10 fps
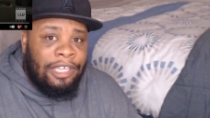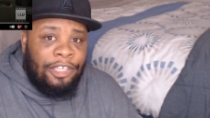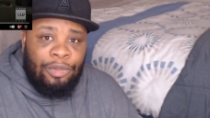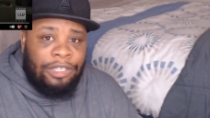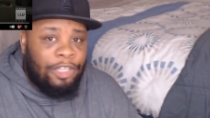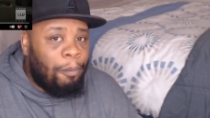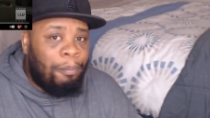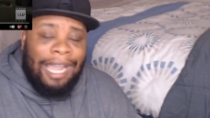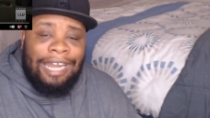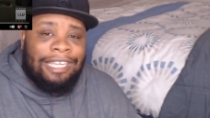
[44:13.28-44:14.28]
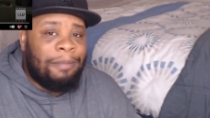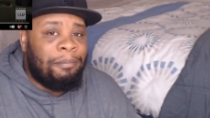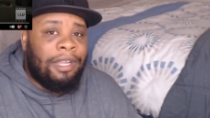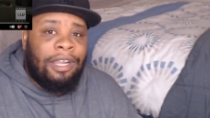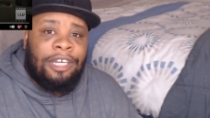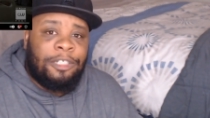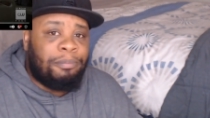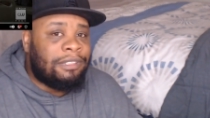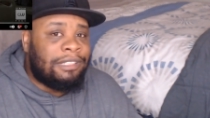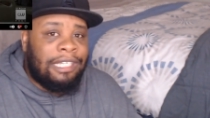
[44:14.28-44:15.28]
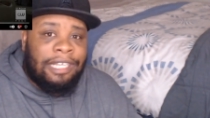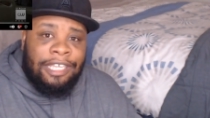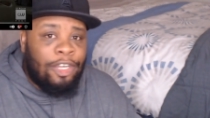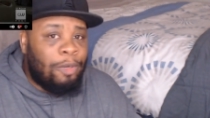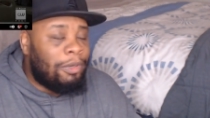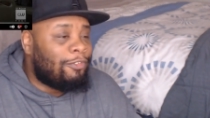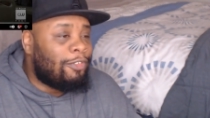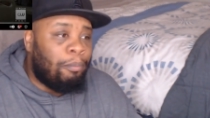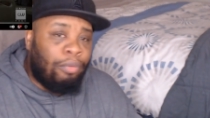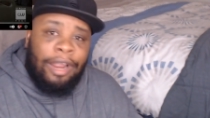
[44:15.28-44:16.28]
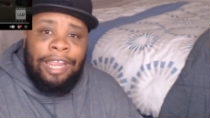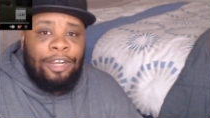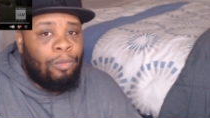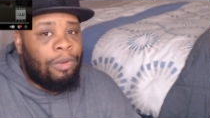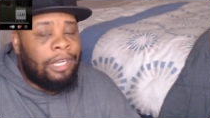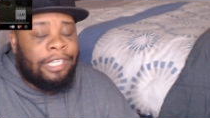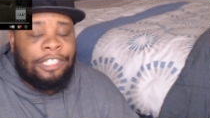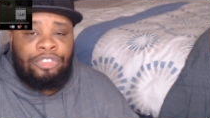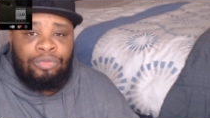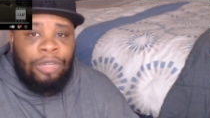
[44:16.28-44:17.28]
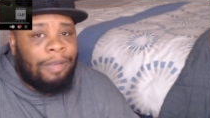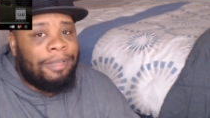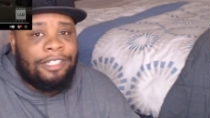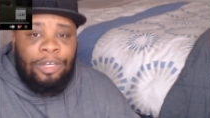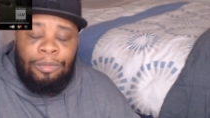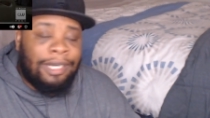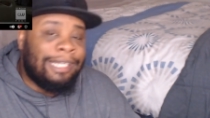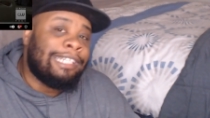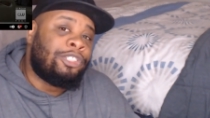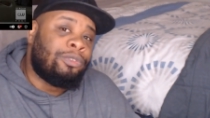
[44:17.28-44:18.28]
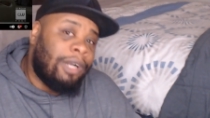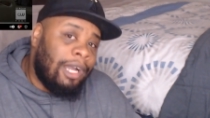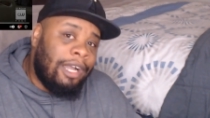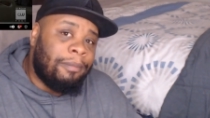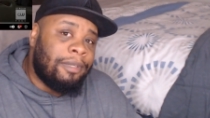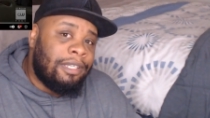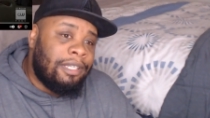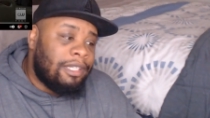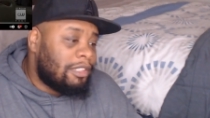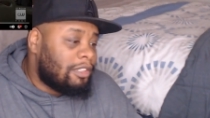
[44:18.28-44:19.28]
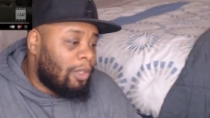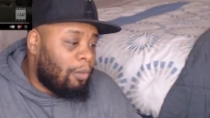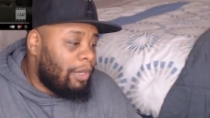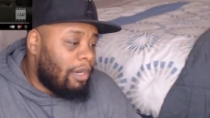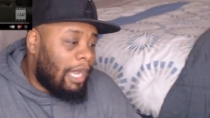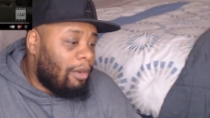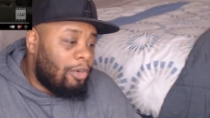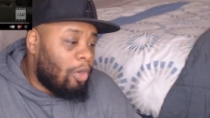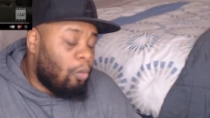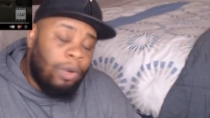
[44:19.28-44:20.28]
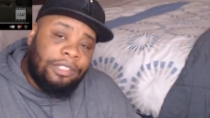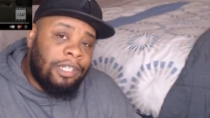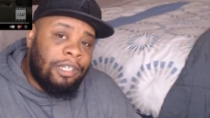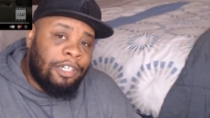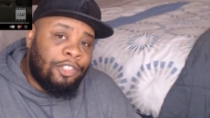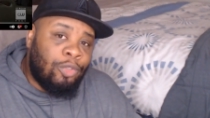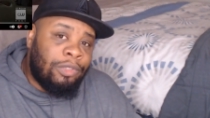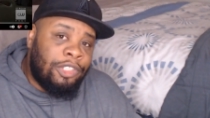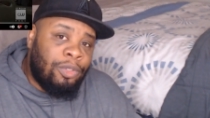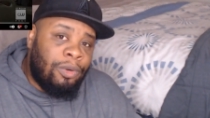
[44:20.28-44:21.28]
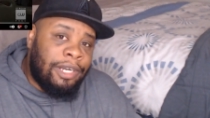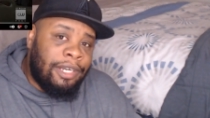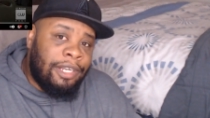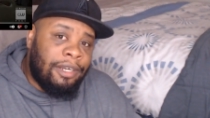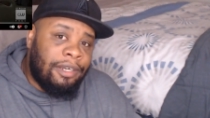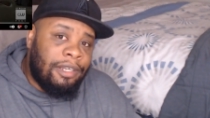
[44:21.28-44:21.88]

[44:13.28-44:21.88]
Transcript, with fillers: you your body can be 100% healed, but if the brain don't want to get you up, it don't want to get you up. So we don't I don't know what they're going to do with Jordan here.